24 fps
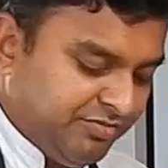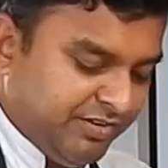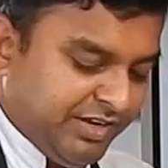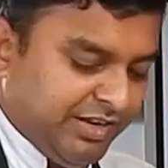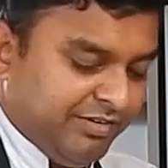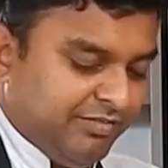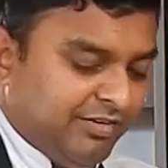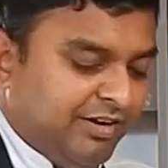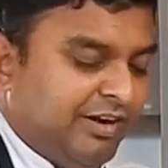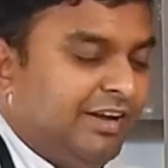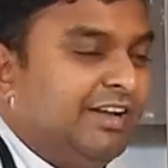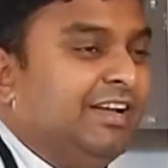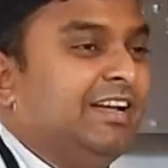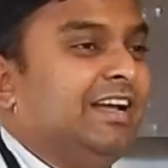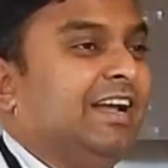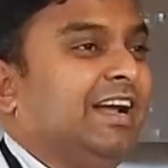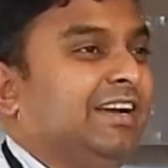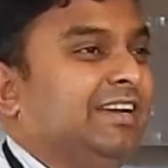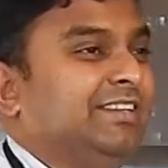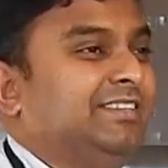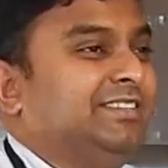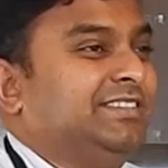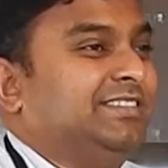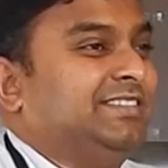flavor
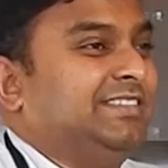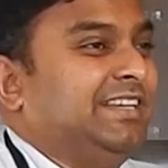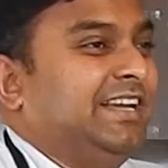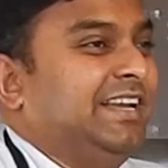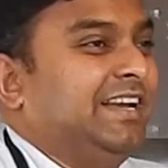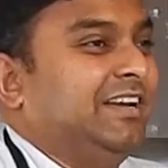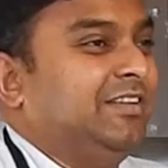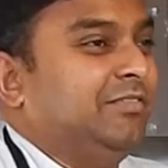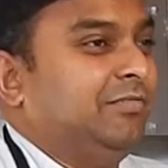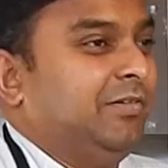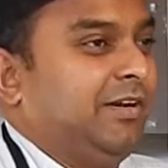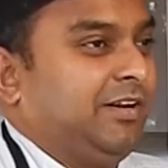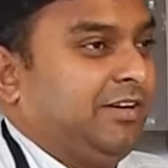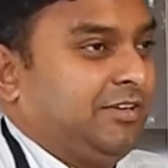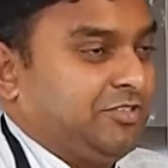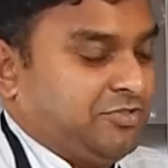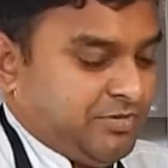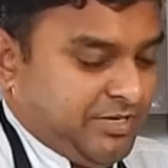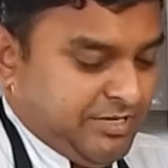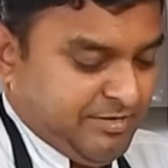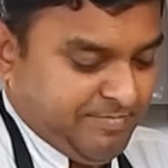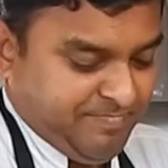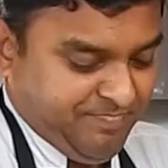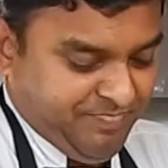and it's sealed well as
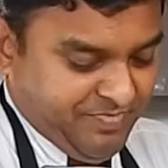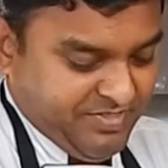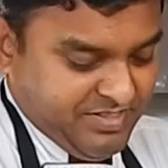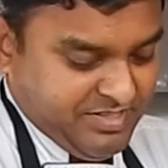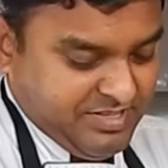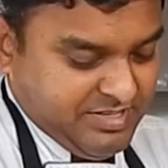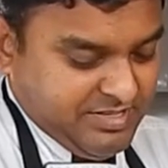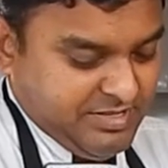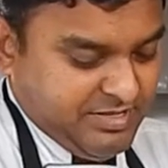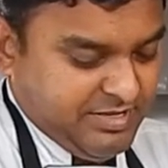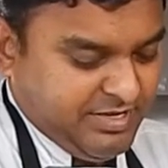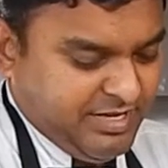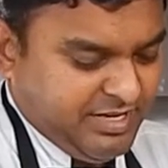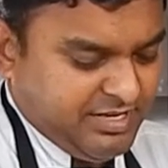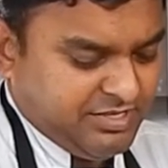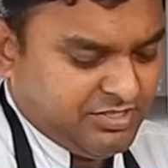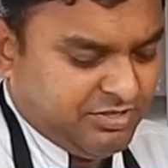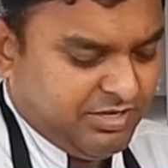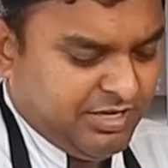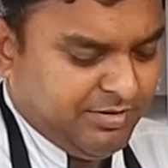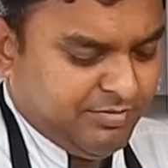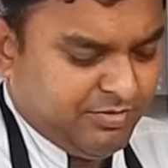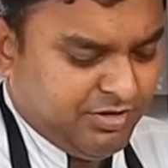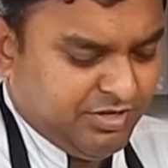well. Okay,
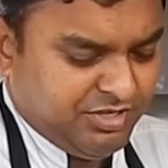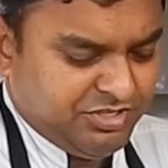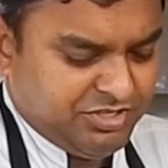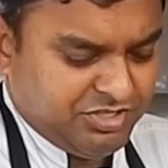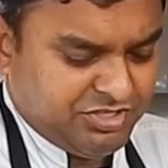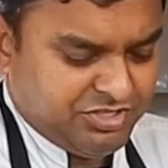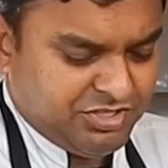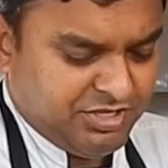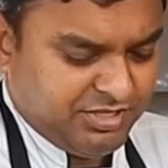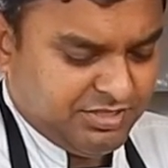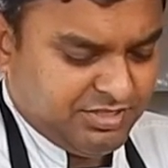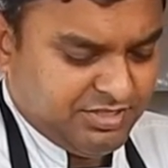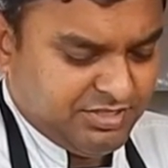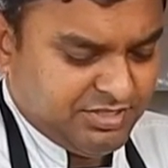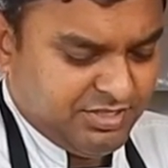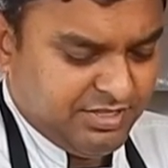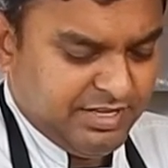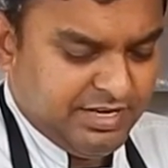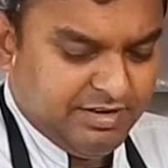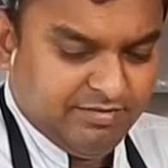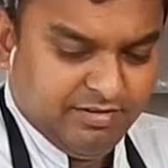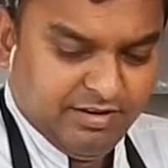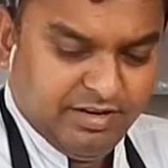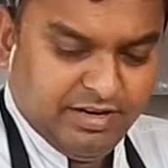so I'm going to just chuck this in
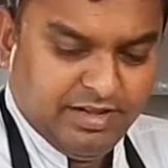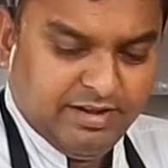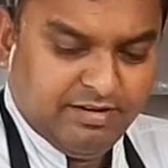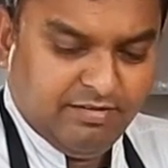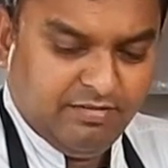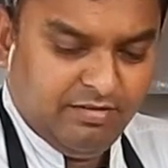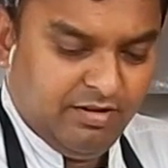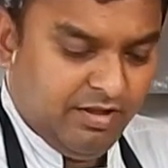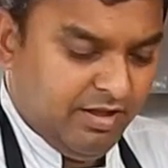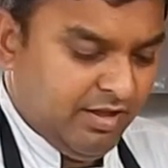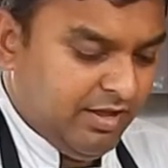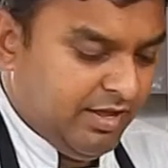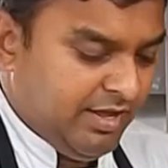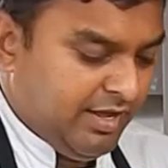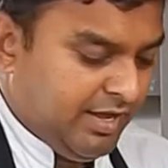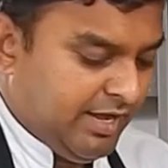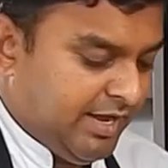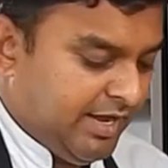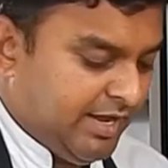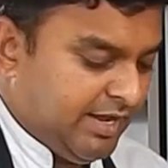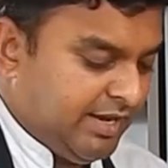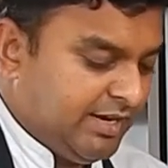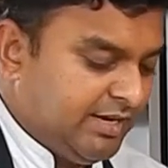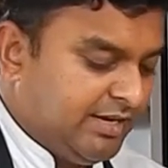the oven now,
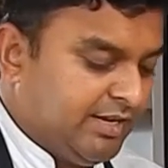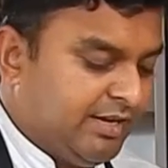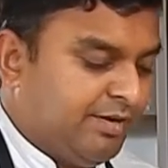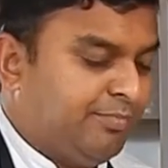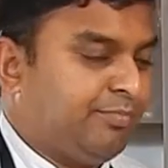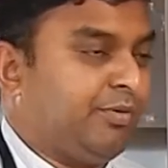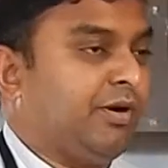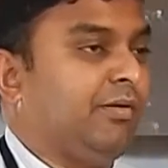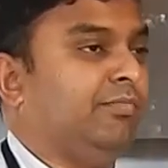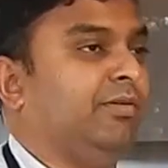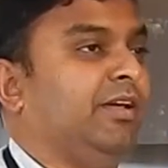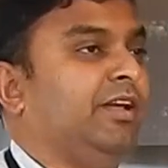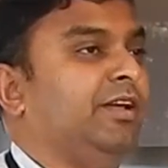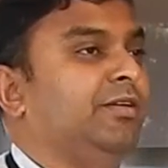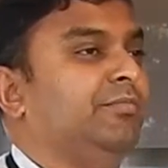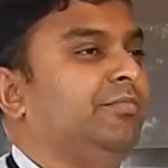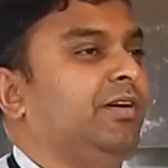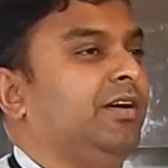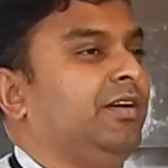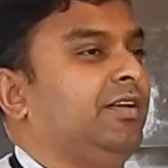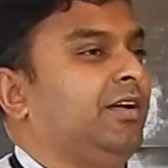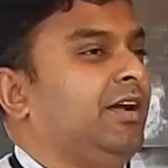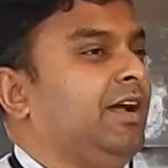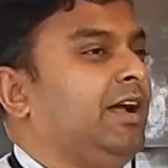and probably
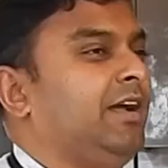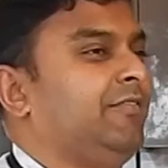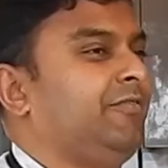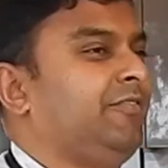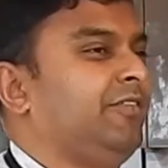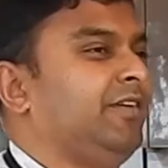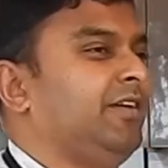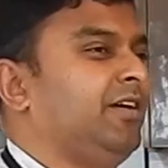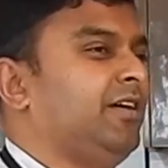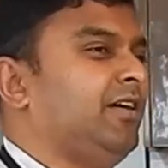about half an